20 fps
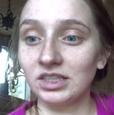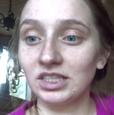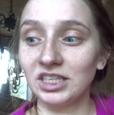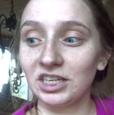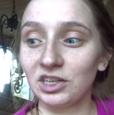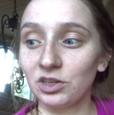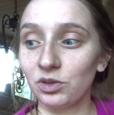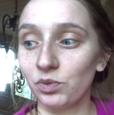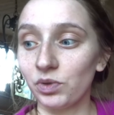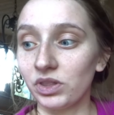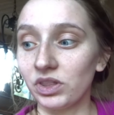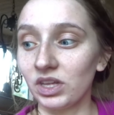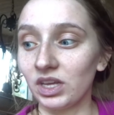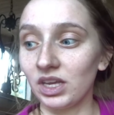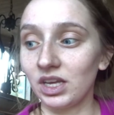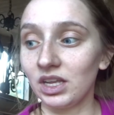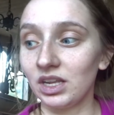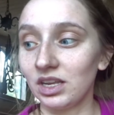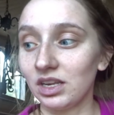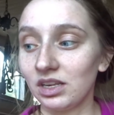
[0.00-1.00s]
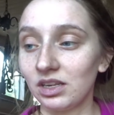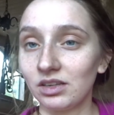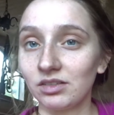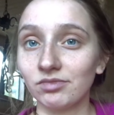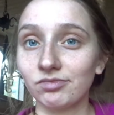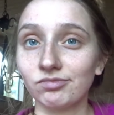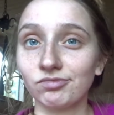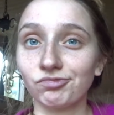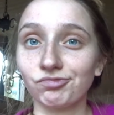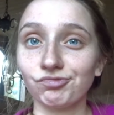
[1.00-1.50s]
deal with it,
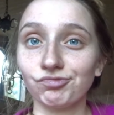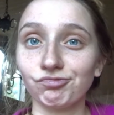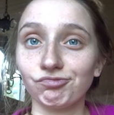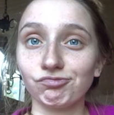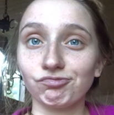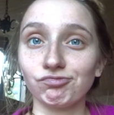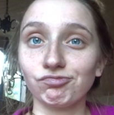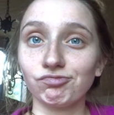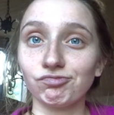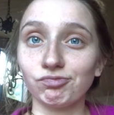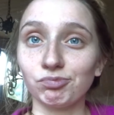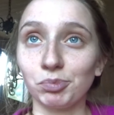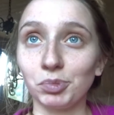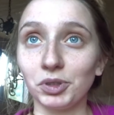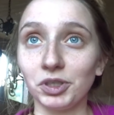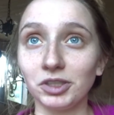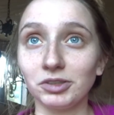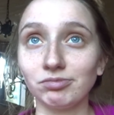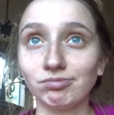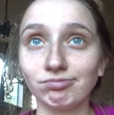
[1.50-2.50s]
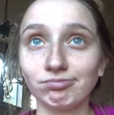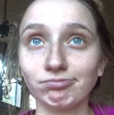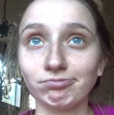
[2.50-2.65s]
but